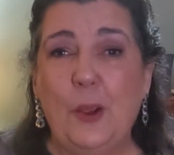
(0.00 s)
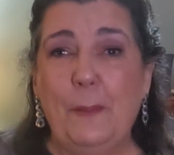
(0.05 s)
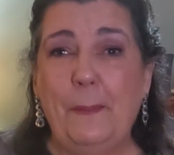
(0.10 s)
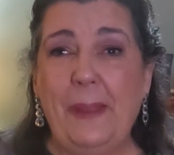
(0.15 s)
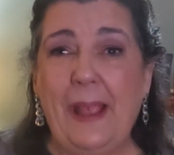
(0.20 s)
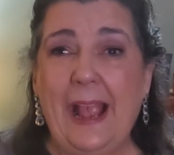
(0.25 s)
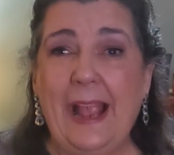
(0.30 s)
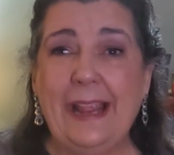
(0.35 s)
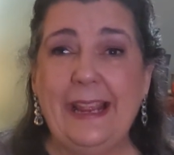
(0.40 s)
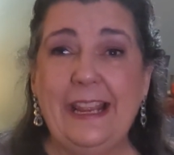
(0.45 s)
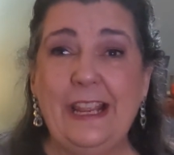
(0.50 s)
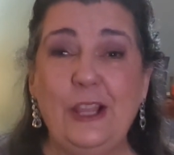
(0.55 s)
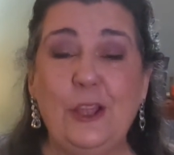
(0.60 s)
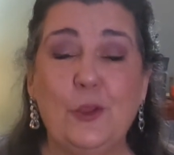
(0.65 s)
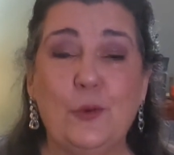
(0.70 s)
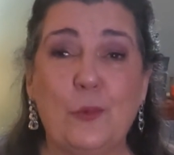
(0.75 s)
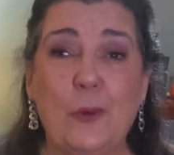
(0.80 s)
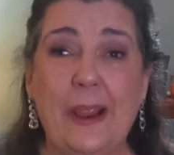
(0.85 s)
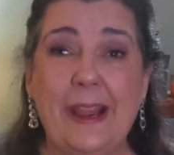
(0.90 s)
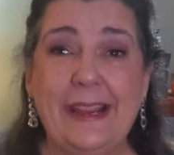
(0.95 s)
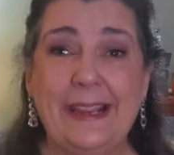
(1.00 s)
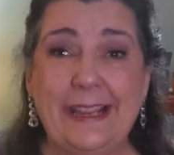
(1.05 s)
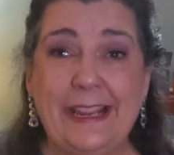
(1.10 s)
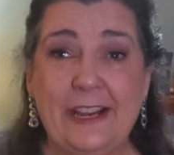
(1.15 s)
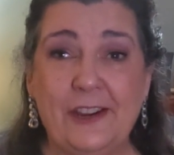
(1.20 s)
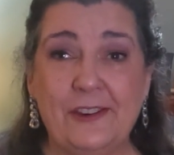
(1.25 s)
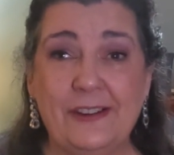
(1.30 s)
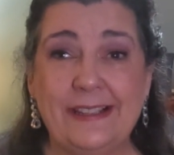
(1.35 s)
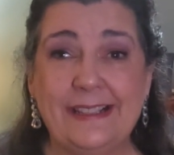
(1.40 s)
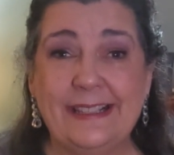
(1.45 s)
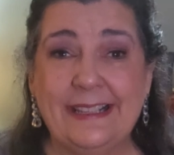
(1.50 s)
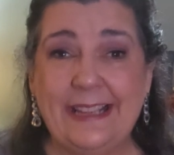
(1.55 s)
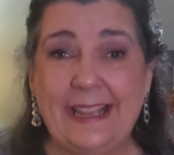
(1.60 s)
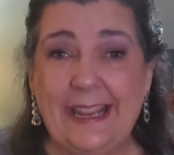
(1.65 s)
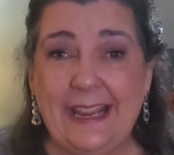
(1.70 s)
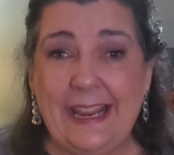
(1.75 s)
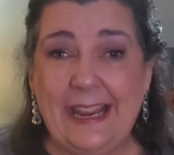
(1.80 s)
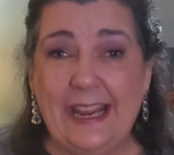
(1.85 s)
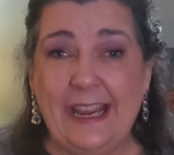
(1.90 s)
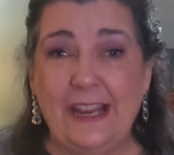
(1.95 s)
Packing the right gear is
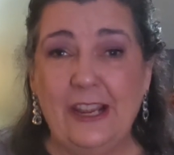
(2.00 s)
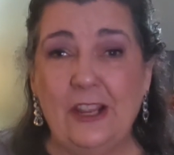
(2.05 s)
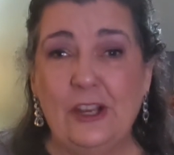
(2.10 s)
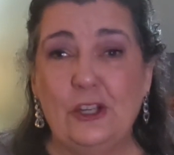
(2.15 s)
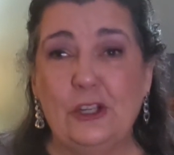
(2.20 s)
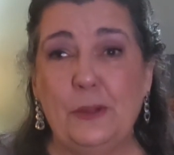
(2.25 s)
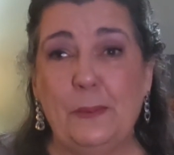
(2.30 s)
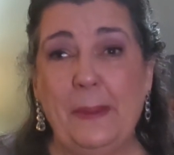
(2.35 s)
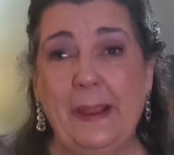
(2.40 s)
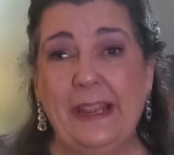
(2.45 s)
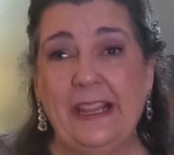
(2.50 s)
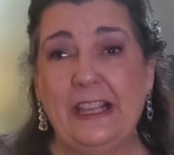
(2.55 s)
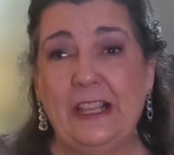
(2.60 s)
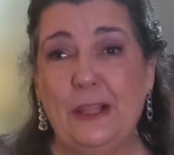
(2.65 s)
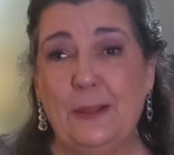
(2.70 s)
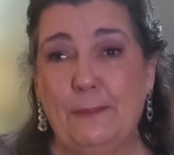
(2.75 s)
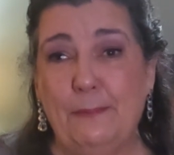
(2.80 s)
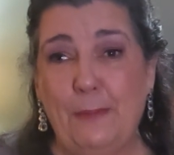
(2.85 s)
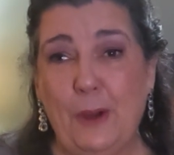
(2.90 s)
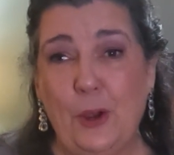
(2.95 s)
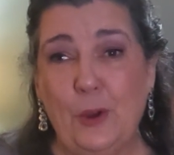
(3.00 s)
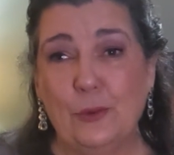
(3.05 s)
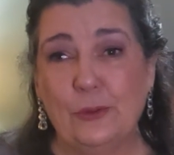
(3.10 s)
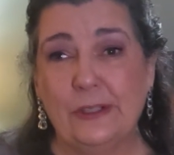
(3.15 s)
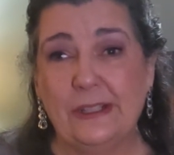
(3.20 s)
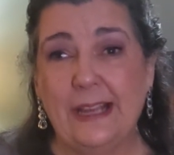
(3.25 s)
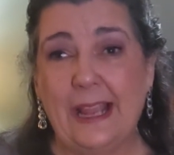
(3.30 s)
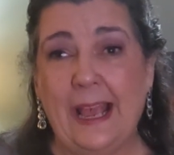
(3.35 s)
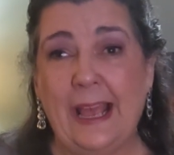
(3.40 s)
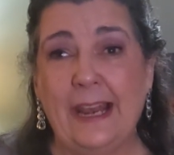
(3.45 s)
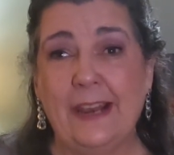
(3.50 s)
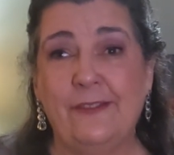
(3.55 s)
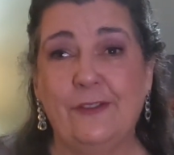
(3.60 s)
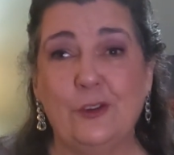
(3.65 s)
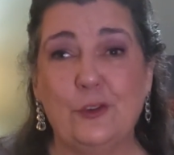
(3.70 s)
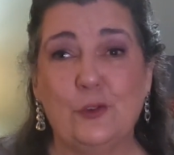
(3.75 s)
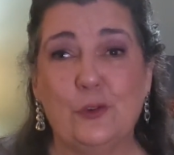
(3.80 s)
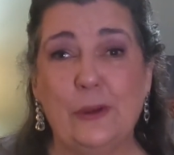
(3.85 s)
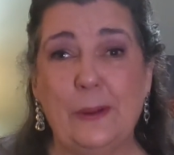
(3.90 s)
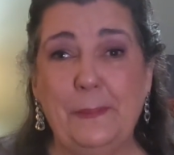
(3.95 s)
key to making the most out of a
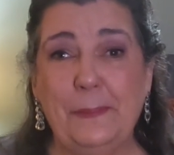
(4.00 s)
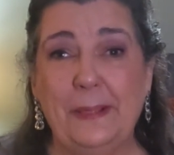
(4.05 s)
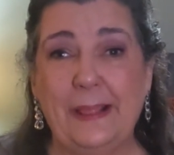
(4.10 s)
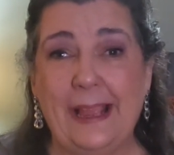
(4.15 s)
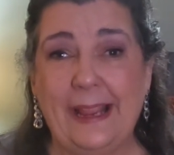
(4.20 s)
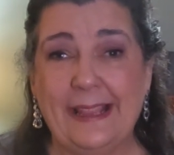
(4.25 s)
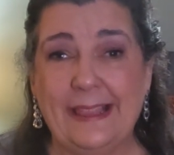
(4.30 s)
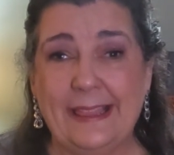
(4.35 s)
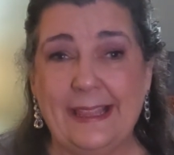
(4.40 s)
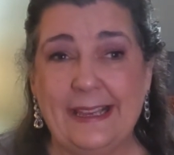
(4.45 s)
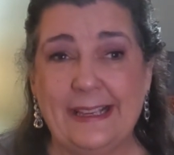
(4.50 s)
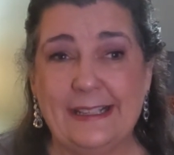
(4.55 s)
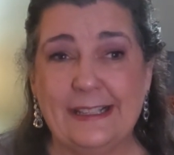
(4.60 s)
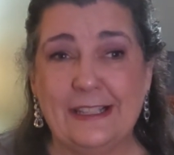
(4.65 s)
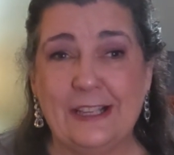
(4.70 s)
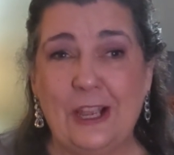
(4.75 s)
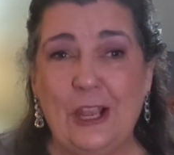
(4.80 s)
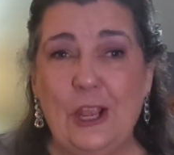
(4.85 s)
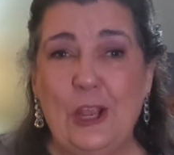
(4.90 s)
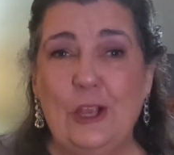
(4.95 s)
trip like this.